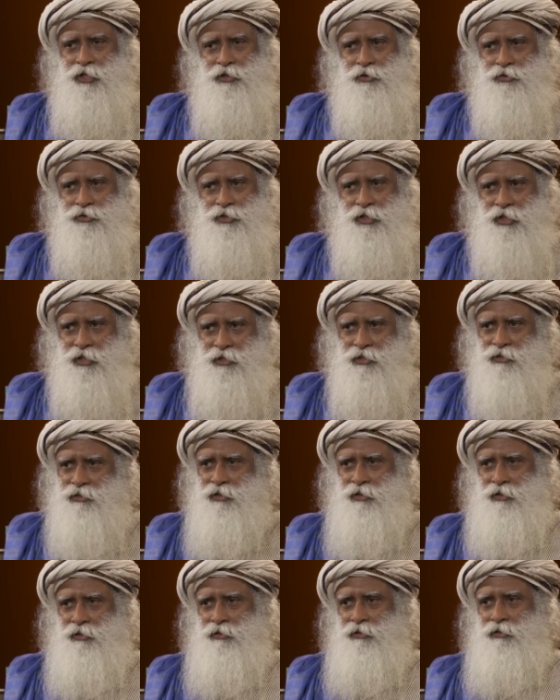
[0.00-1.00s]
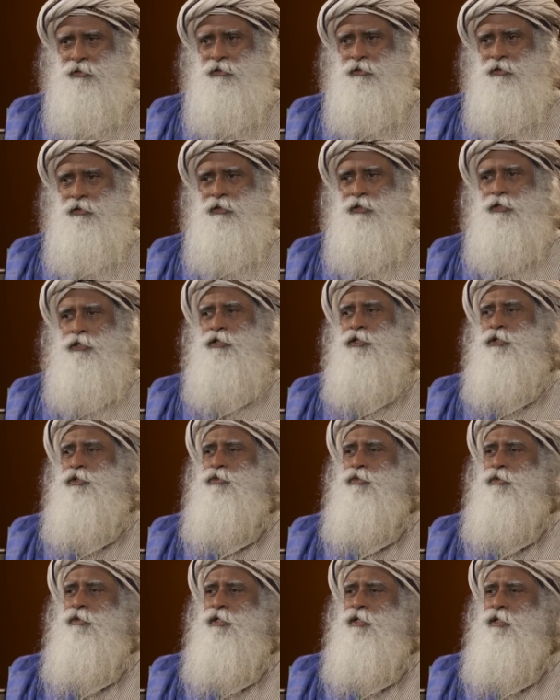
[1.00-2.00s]
trying to say anything, it
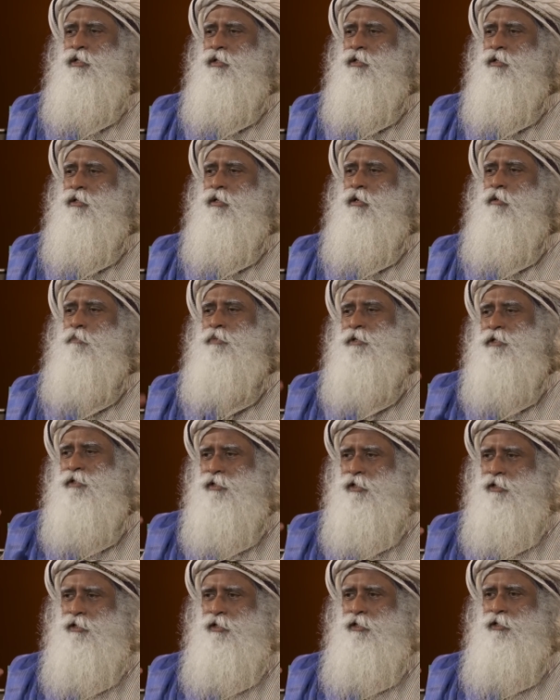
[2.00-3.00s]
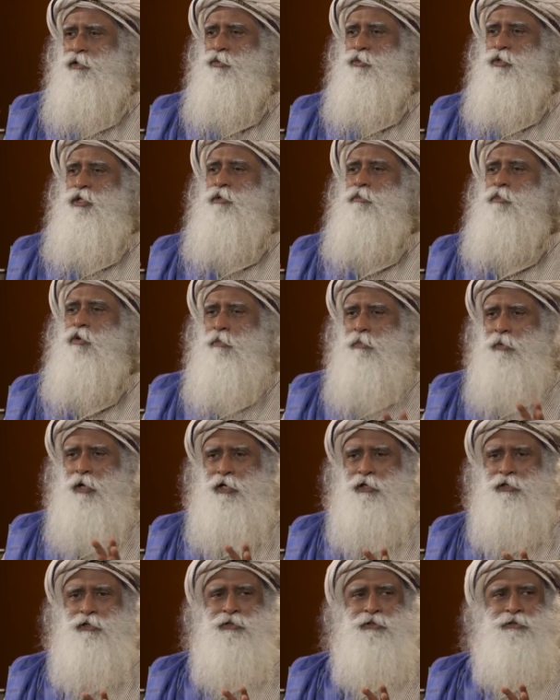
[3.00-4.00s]
is only compensating, you need more
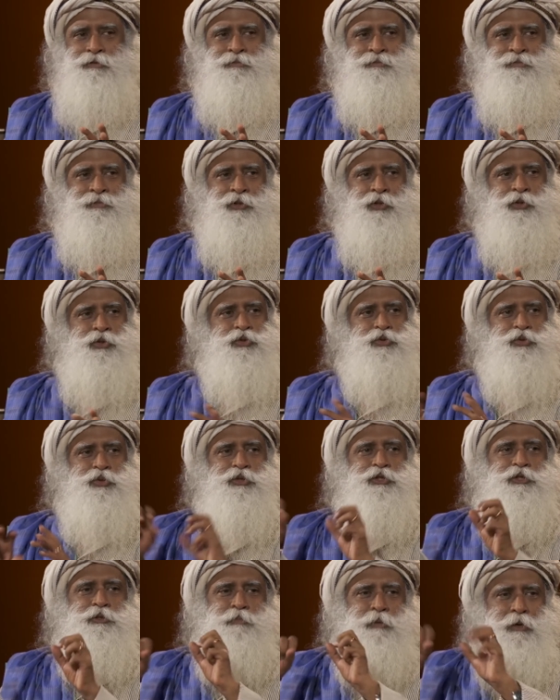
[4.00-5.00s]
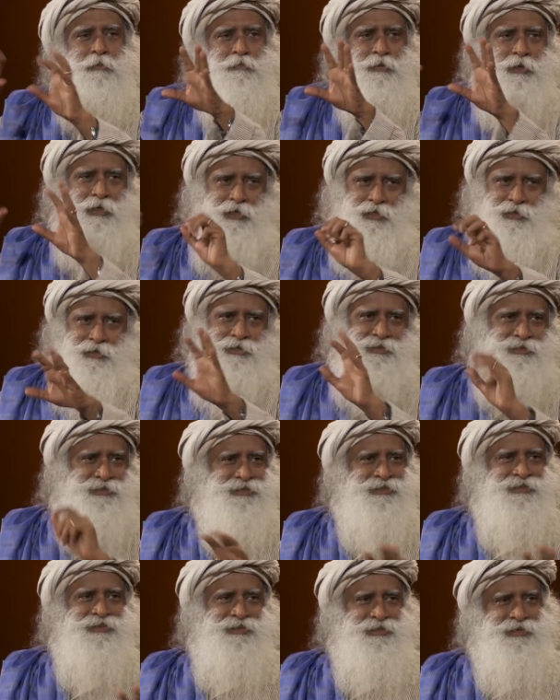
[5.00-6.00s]
blood, so it's pumping
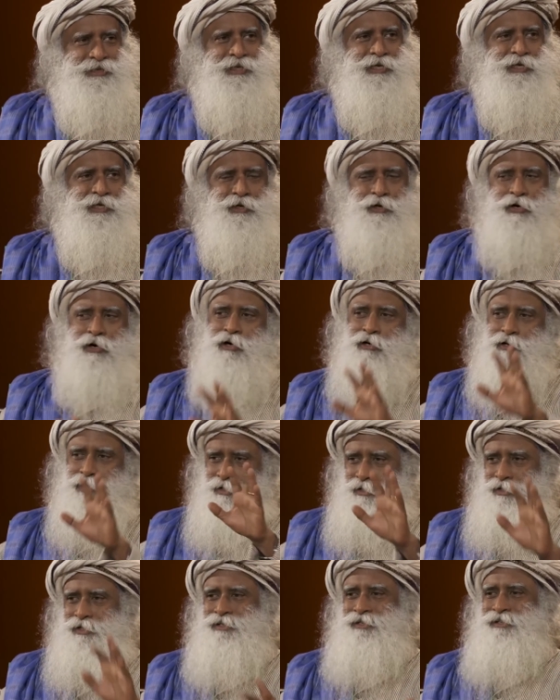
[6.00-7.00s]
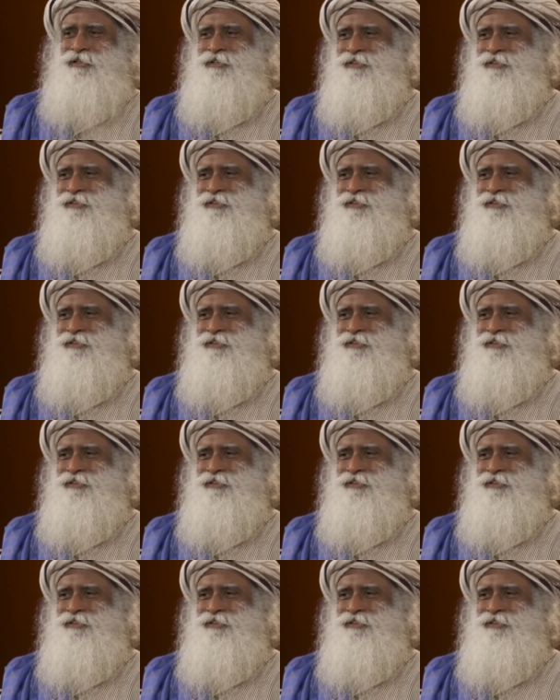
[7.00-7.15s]
little harder.